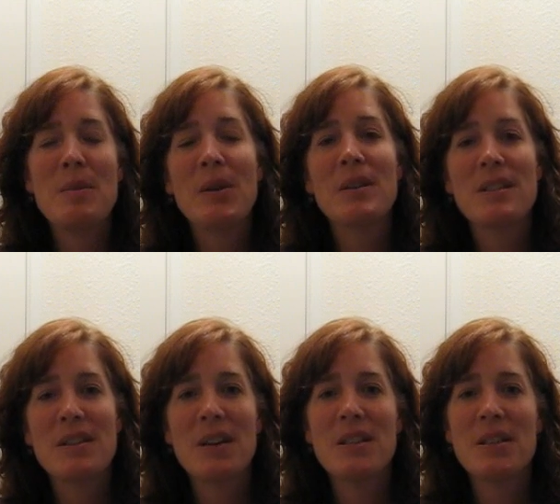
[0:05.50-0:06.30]
your
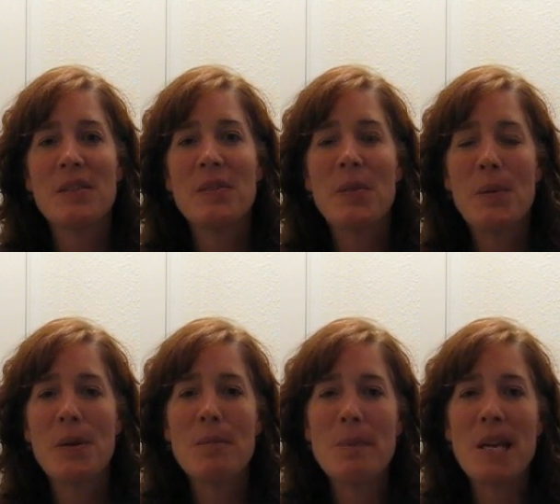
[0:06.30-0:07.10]
instructor
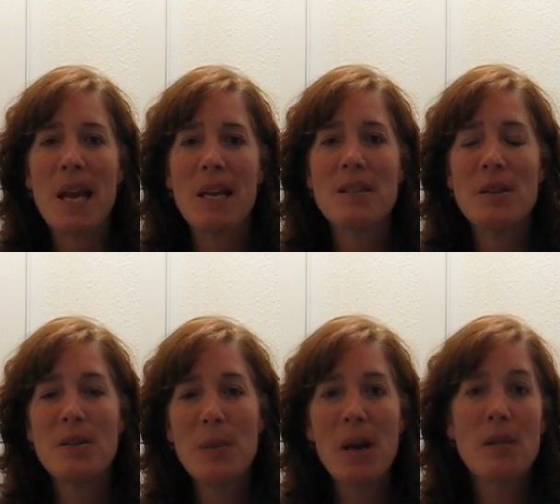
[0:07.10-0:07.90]
for BA
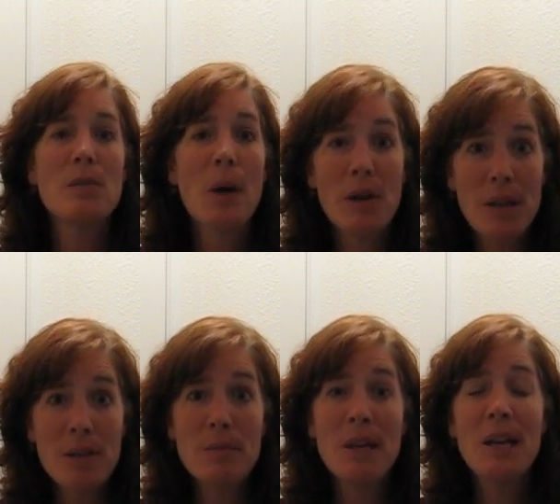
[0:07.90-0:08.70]
212.
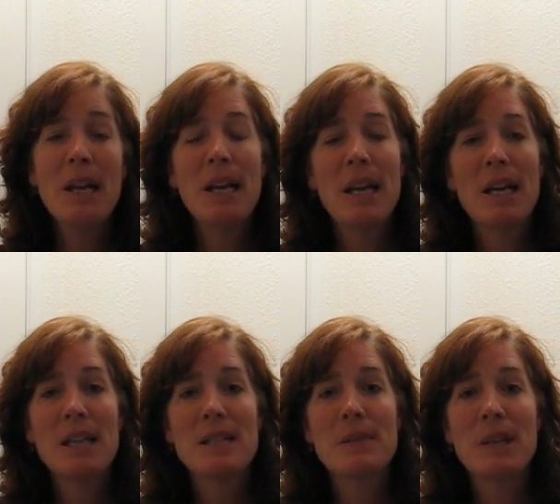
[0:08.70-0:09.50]
Welcome,
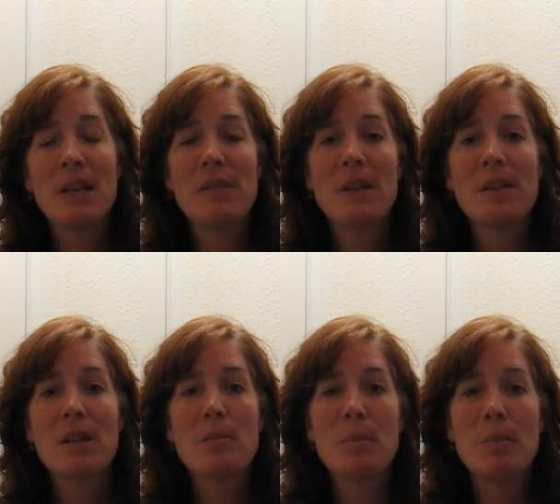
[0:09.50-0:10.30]
and I just want to give you a
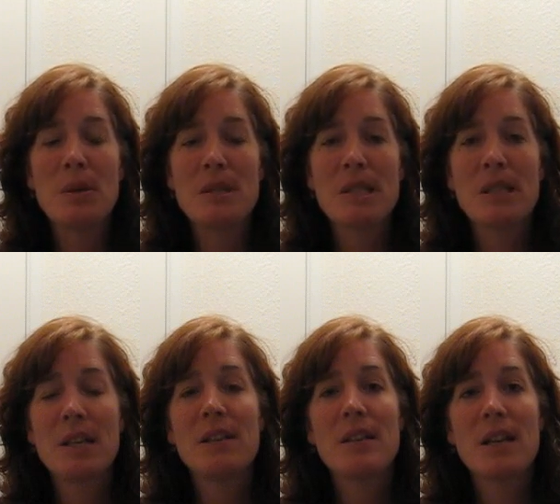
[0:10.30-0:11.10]
little
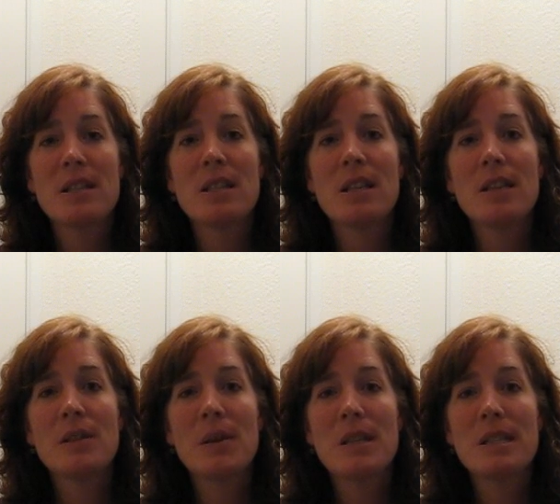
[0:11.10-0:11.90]
personal introduction to
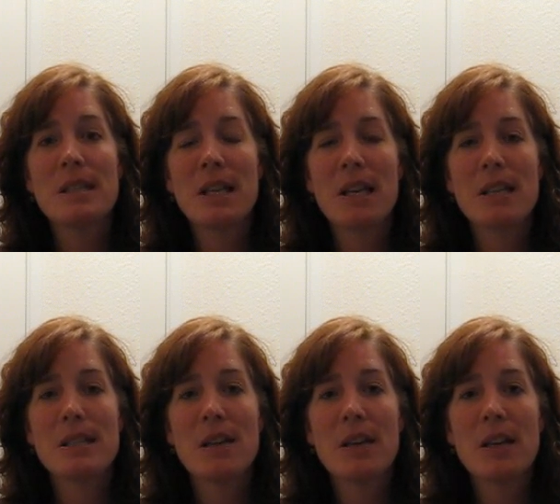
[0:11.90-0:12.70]
the course to get
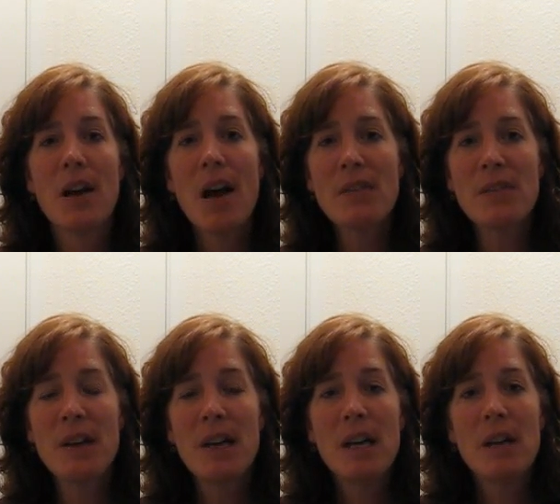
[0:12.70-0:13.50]
us started off.
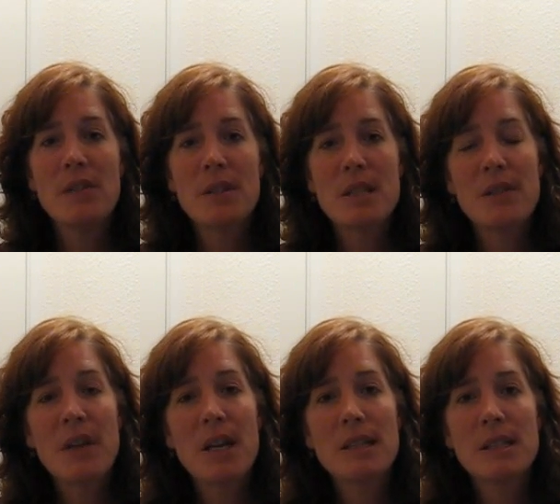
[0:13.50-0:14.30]
First of all,